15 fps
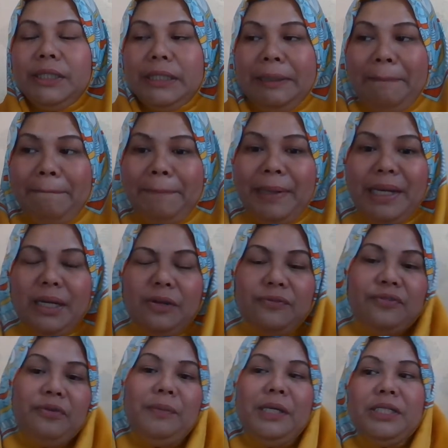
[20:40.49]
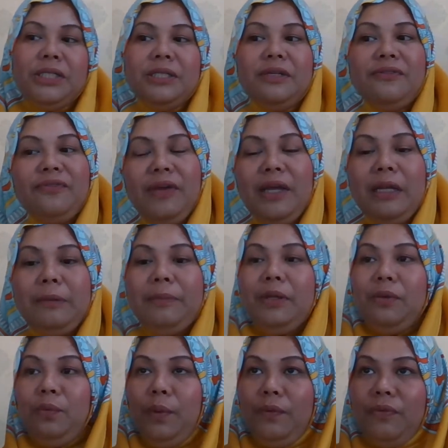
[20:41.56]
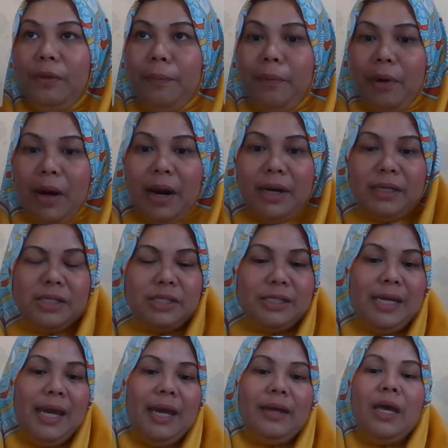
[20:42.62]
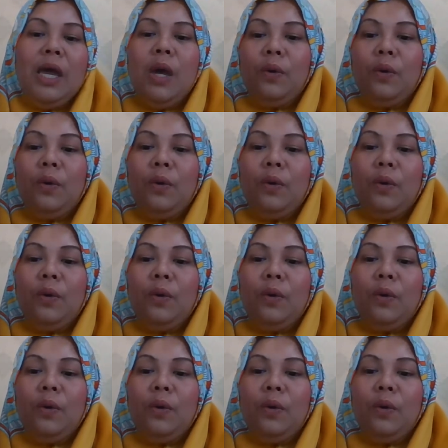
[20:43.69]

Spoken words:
complete information available with the price tag,